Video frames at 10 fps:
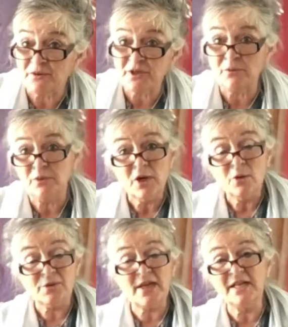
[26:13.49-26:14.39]
So
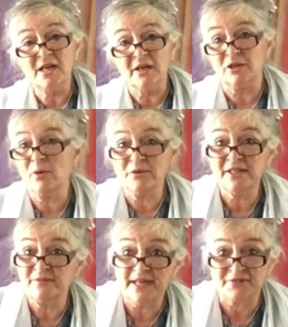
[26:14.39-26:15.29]
with any luck, you won't
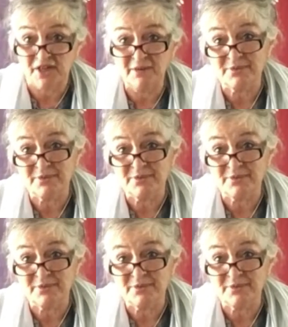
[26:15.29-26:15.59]
even have to come